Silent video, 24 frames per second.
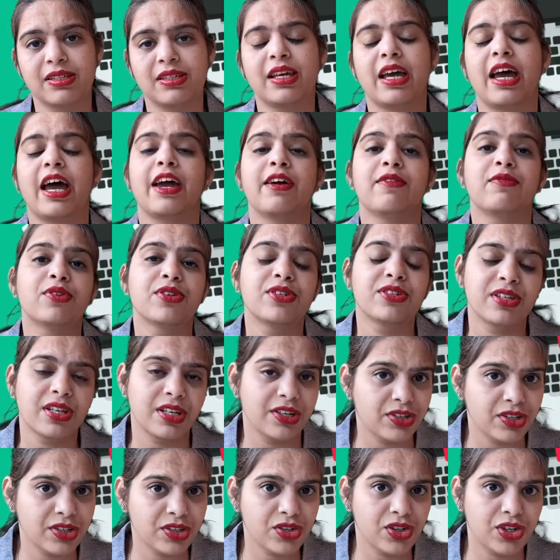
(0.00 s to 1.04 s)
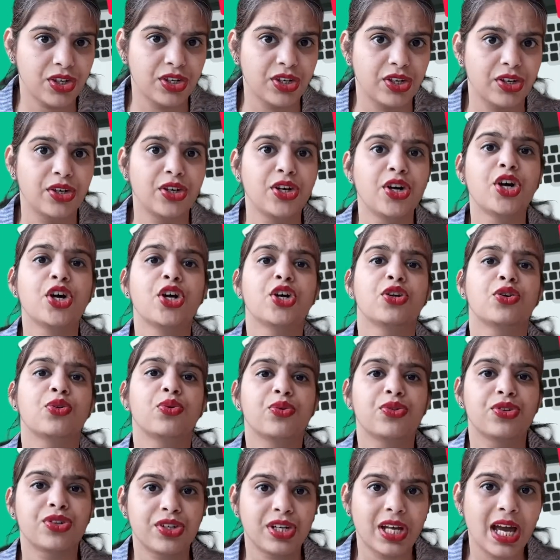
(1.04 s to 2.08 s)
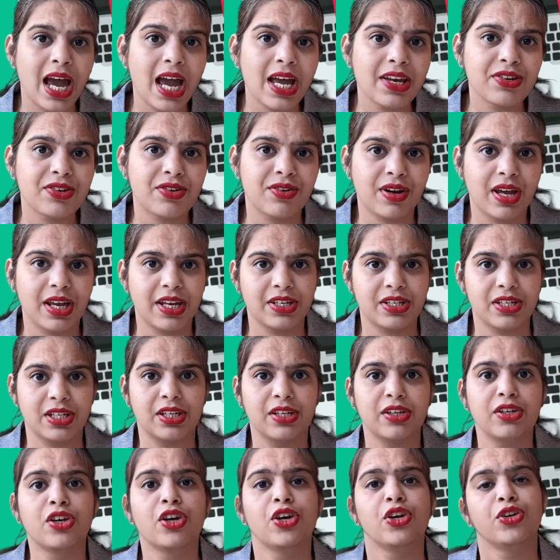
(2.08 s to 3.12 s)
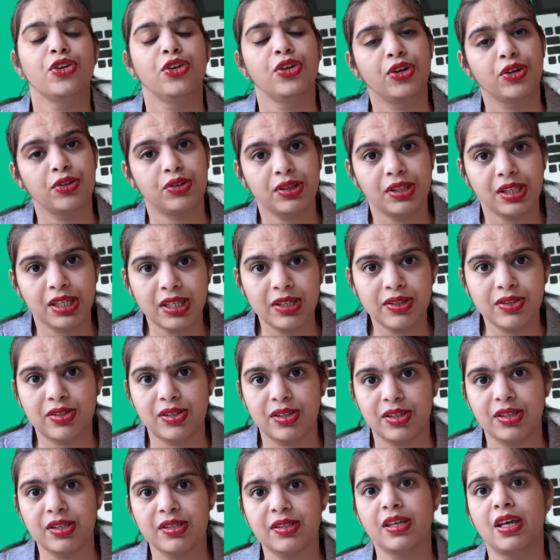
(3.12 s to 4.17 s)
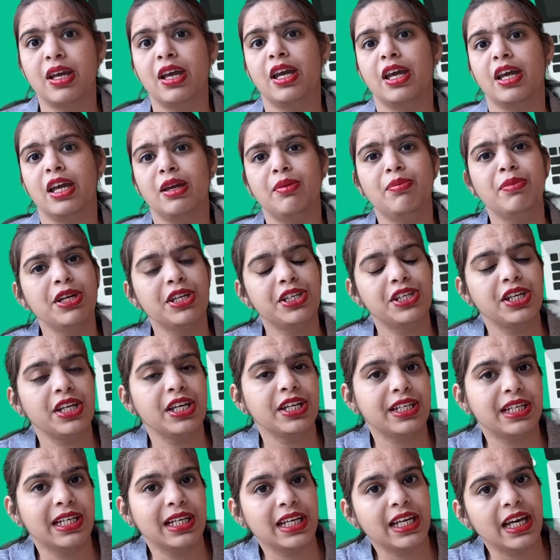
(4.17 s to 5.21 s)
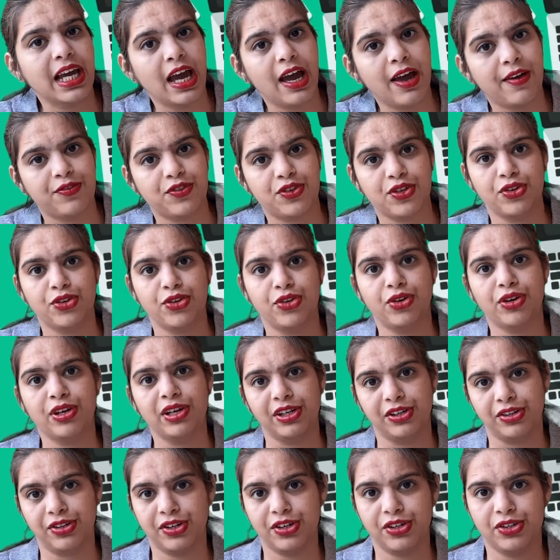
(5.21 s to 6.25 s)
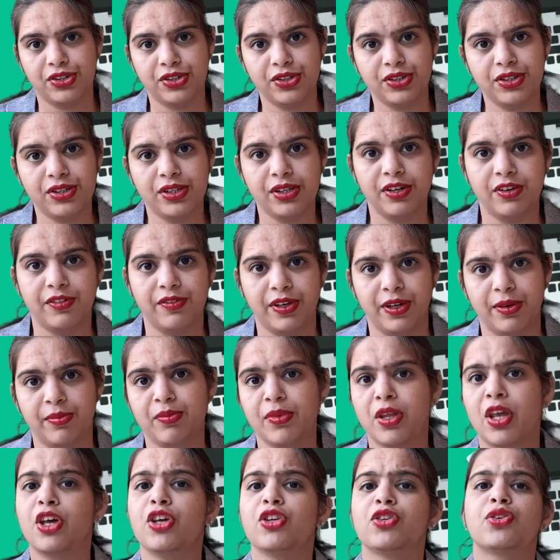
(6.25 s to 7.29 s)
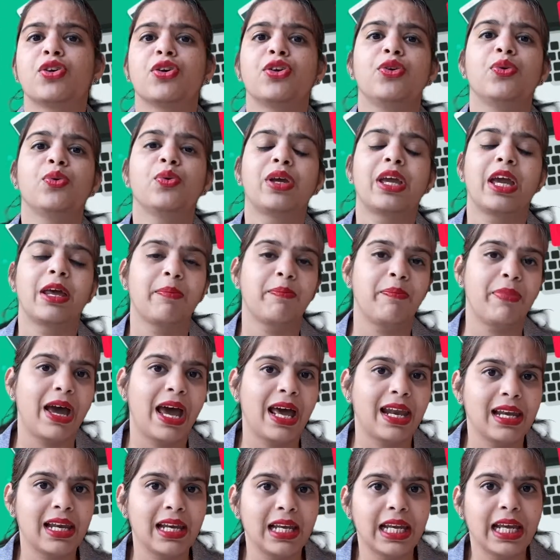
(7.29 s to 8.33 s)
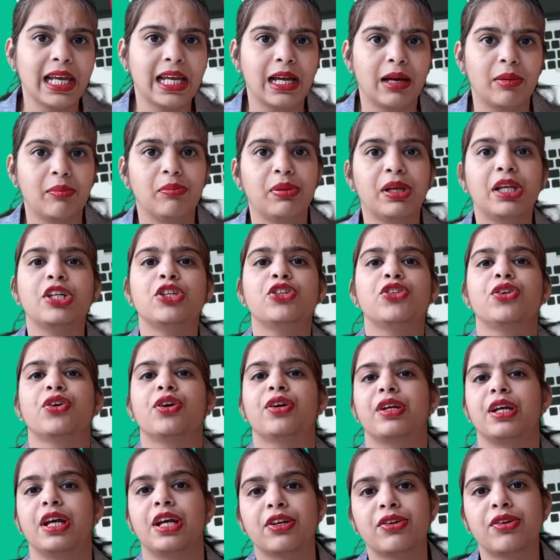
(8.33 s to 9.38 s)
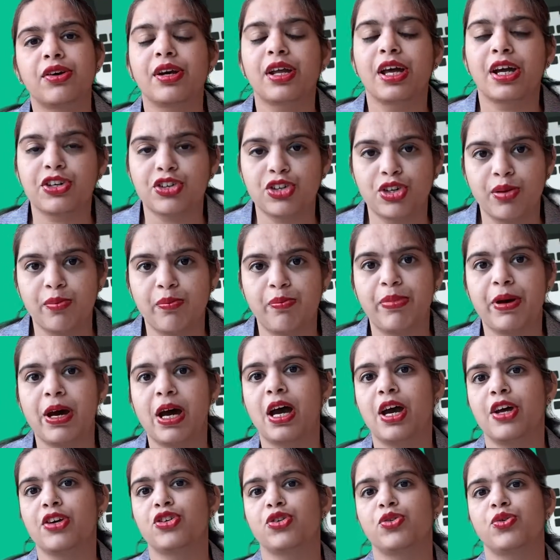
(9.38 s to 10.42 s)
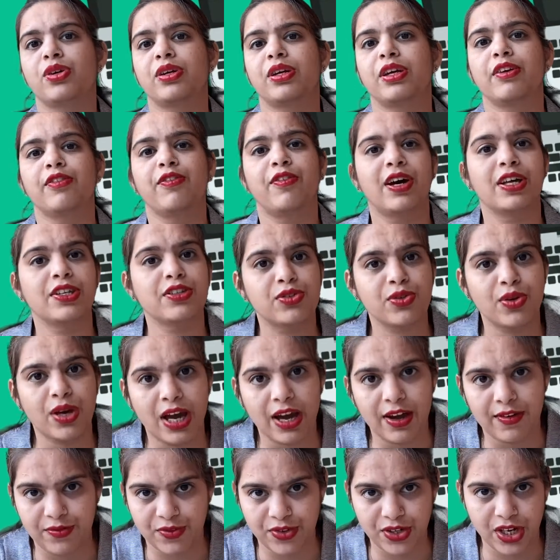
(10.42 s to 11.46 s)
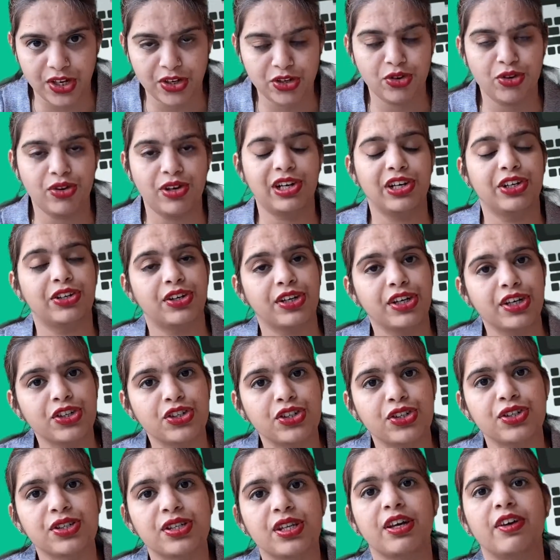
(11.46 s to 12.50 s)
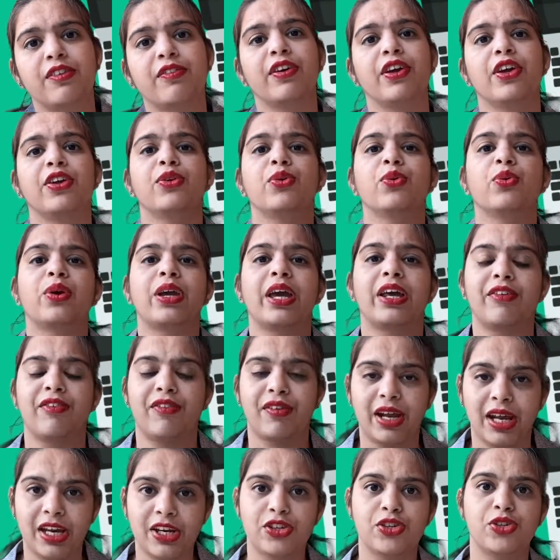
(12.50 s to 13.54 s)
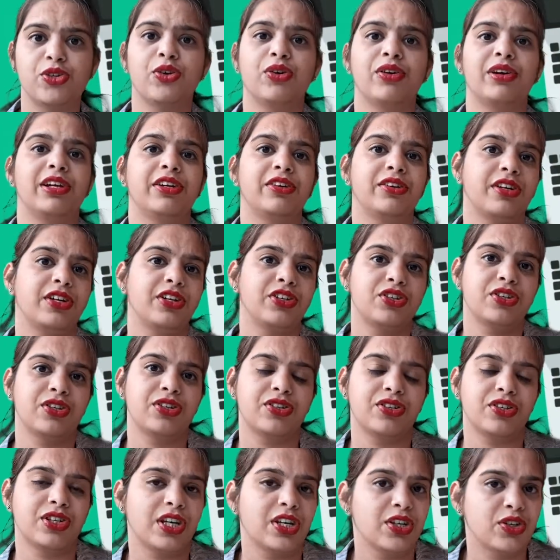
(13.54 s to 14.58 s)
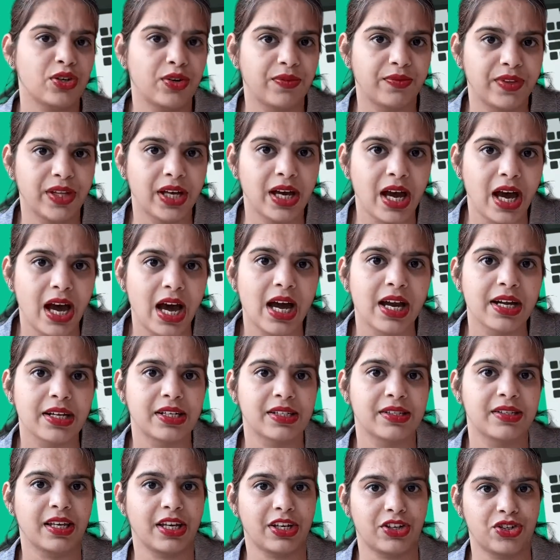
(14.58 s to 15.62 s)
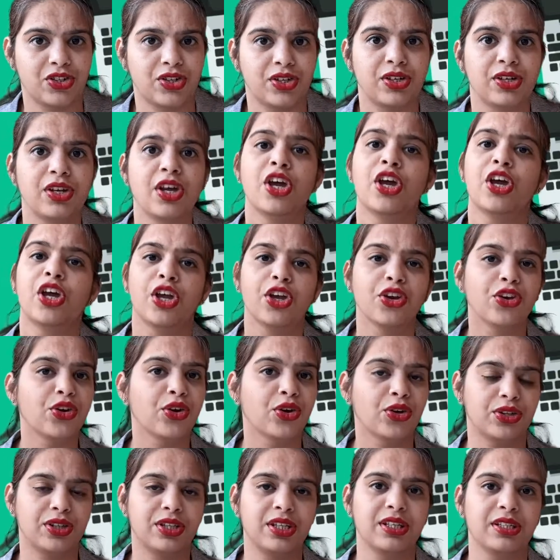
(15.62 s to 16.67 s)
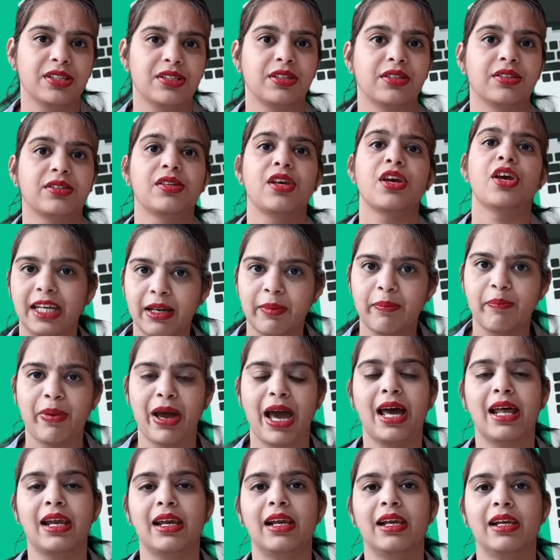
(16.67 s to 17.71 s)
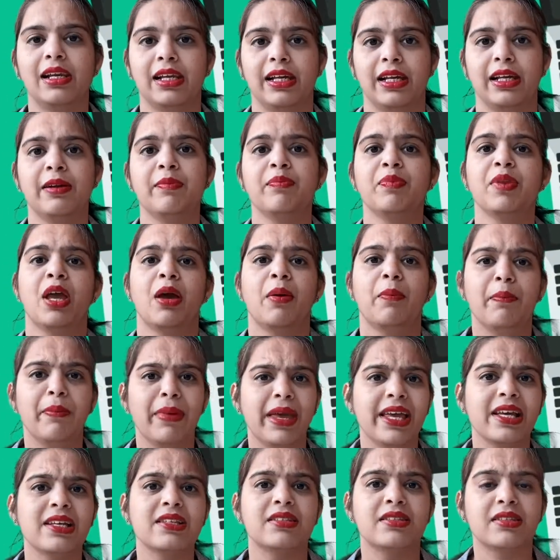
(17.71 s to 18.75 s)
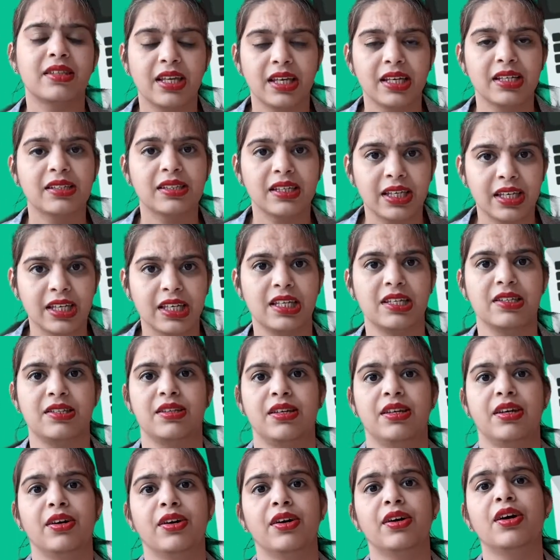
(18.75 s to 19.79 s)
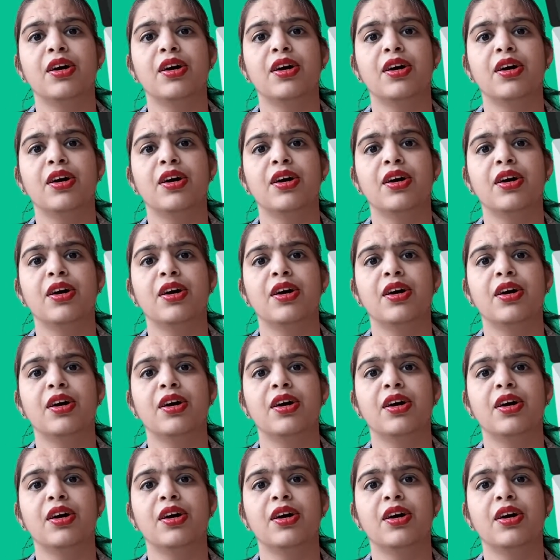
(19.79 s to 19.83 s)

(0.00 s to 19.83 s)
I would suggest here to start writing your thesis immediately after your literature survey. So you can parallelly complete your introduction part. Once you have done your literature survey, you can write your literature state of the art section in your thesis. Parallelly makes things easier.